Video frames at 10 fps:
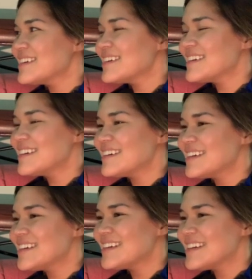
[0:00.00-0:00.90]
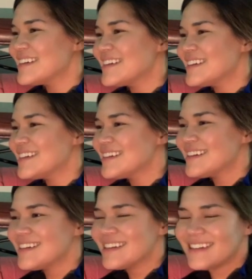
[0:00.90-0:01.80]

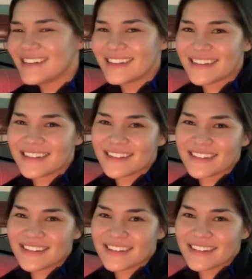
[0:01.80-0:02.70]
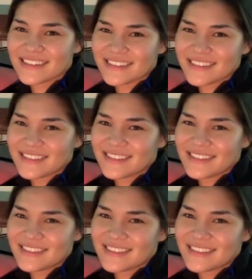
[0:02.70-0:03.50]
(not speaking)